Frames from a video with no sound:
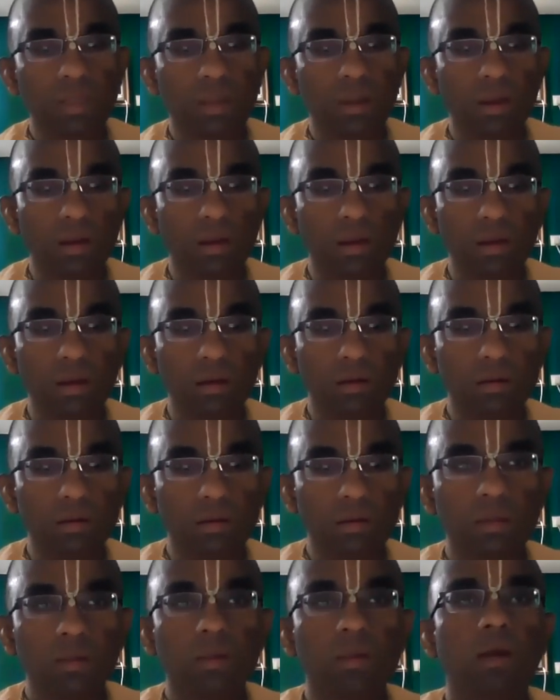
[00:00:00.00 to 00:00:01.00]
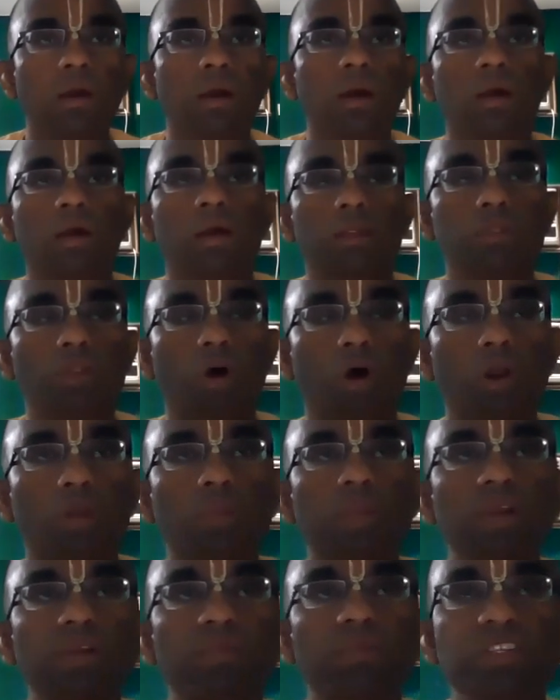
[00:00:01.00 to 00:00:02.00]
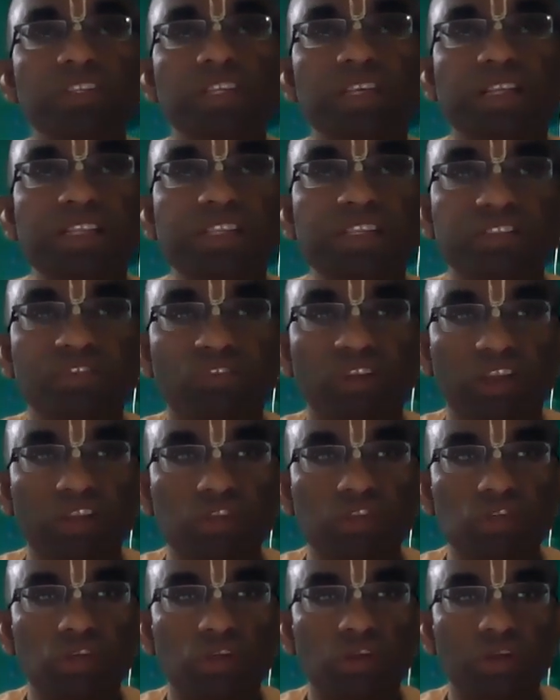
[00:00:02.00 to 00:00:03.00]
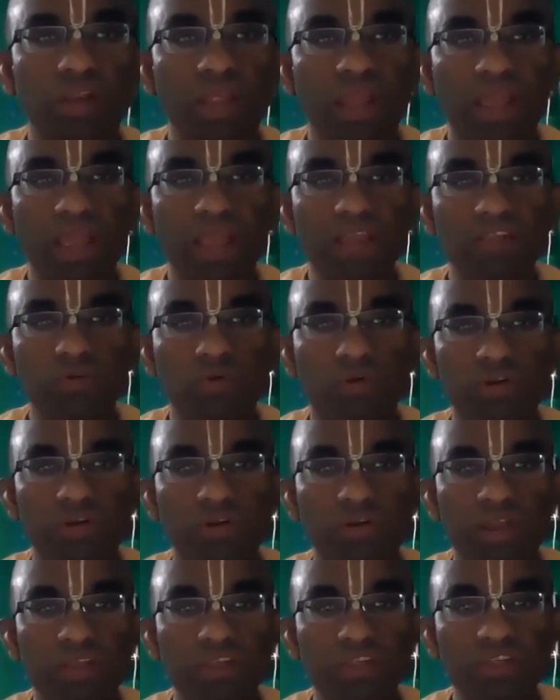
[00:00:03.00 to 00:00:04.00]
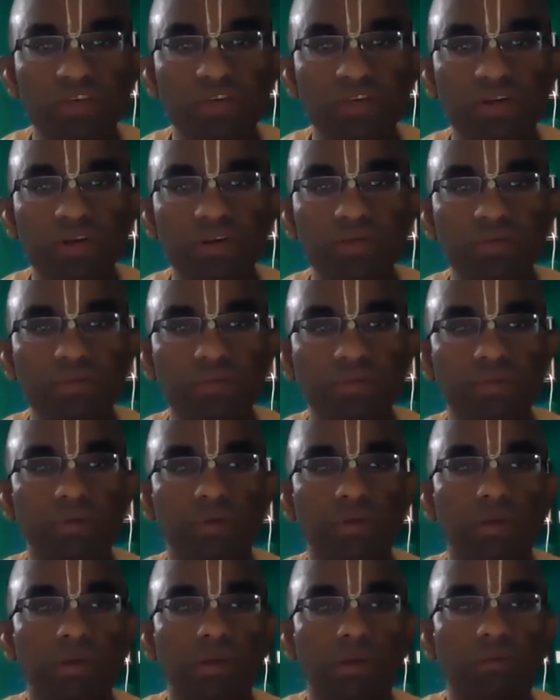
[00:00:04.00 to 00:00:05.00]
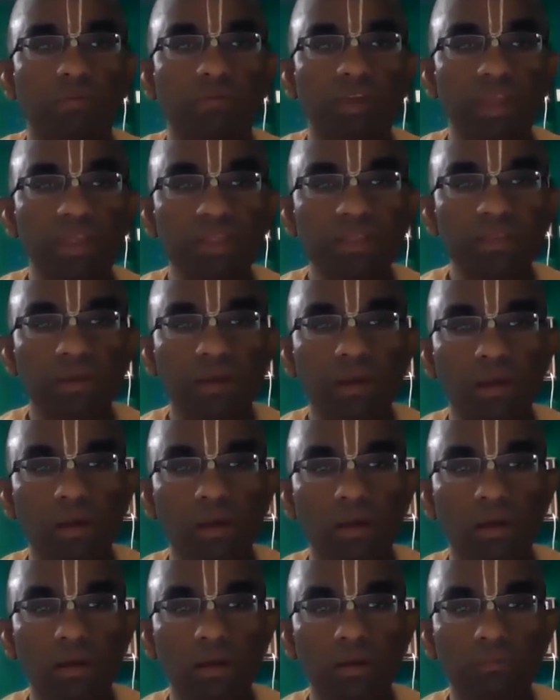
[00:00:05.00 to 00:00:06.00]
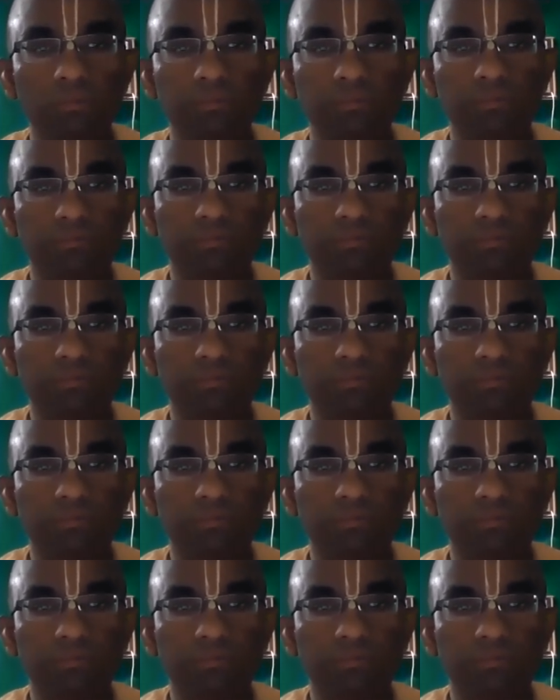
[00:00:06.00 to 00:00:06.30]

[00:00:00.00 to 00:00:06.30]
uh, uh, normal physical structure as contrasted with uh,